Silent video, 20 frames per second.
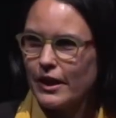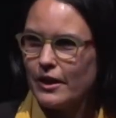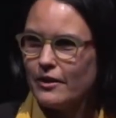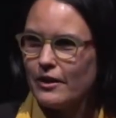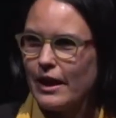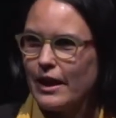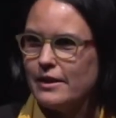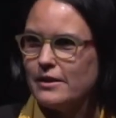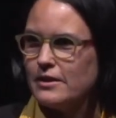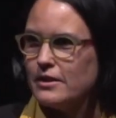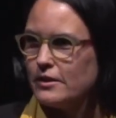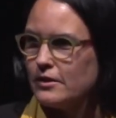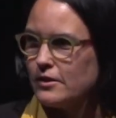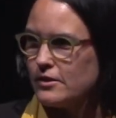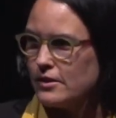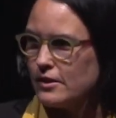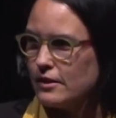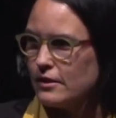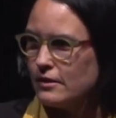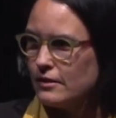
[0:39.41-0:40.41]
Anne
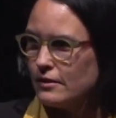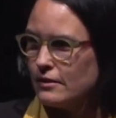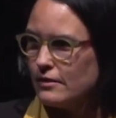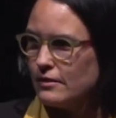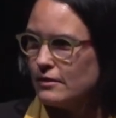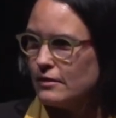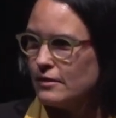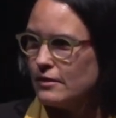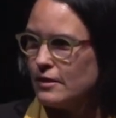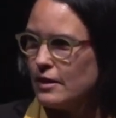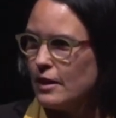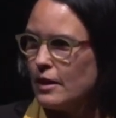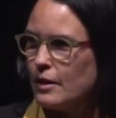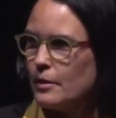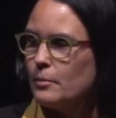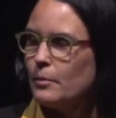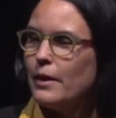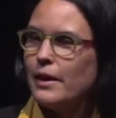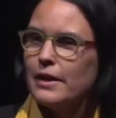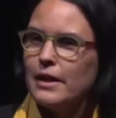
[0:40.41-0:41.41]
Hilton.
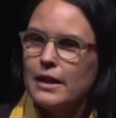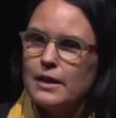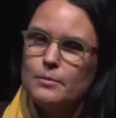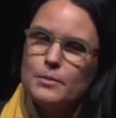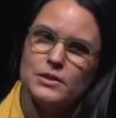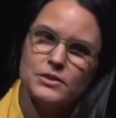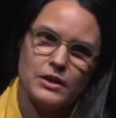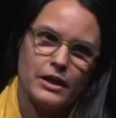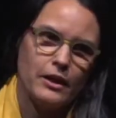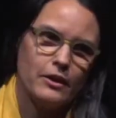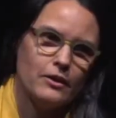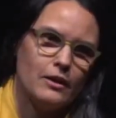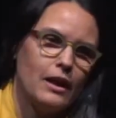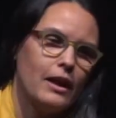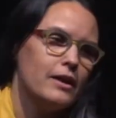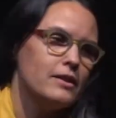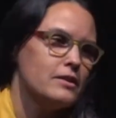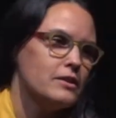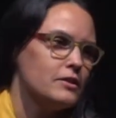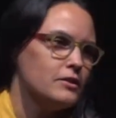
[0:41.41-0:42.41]
My name is
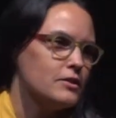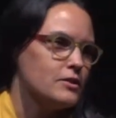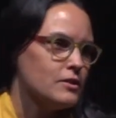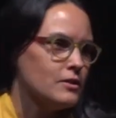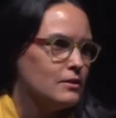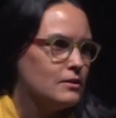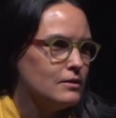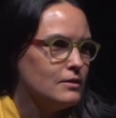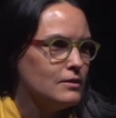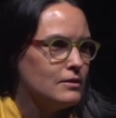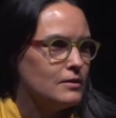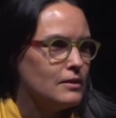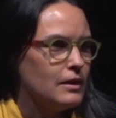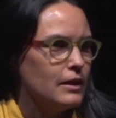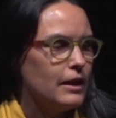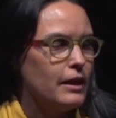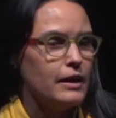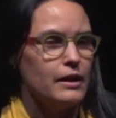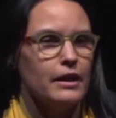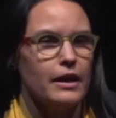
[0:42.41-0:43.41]
Anne Hilton,
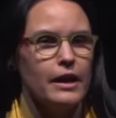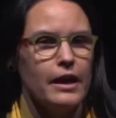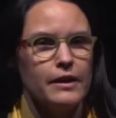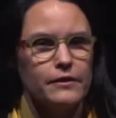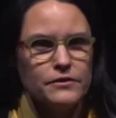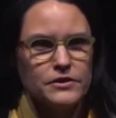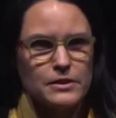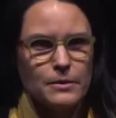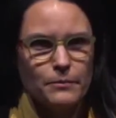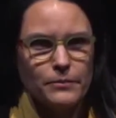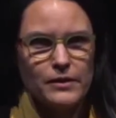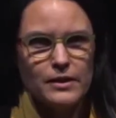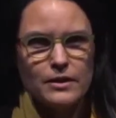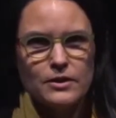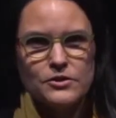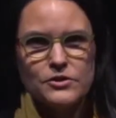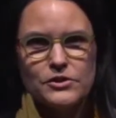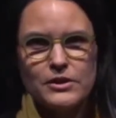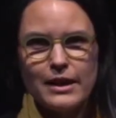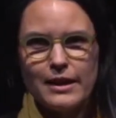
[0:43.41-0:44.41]
and I have something to
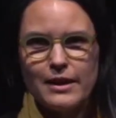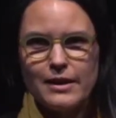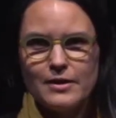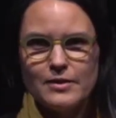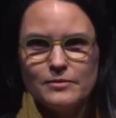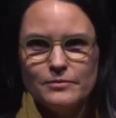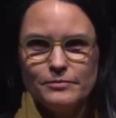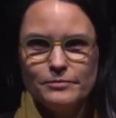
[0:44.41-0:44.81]
say.